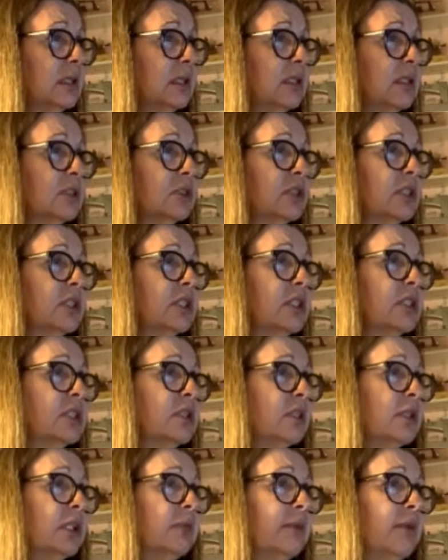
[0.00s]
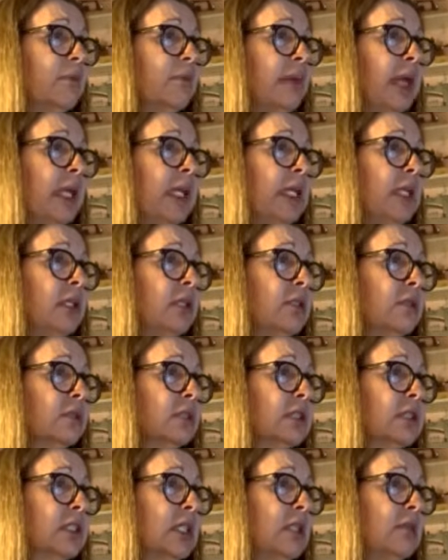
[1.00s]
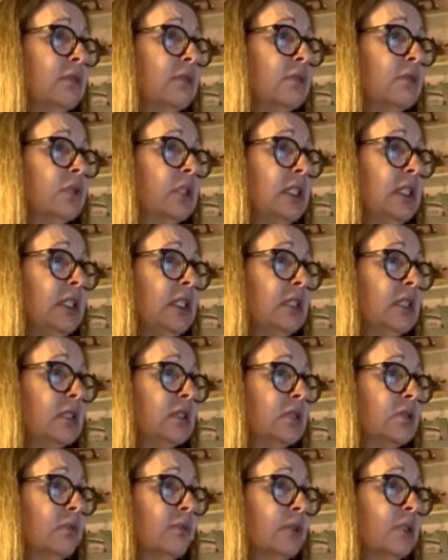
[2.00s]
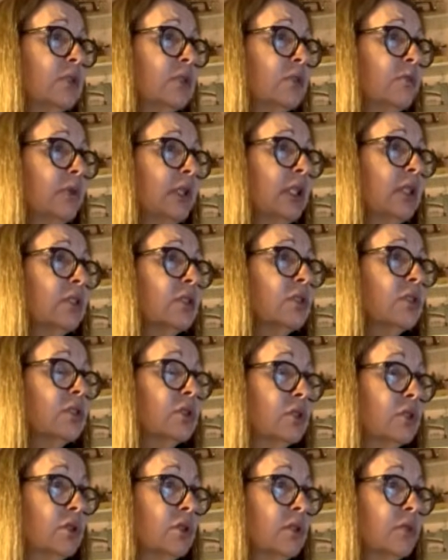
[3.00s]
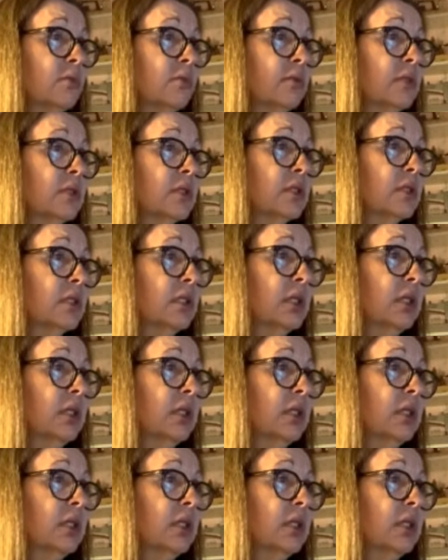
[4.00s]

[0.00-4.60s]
Joyce is talking about many knocked down trees, so I'm assuming there's storms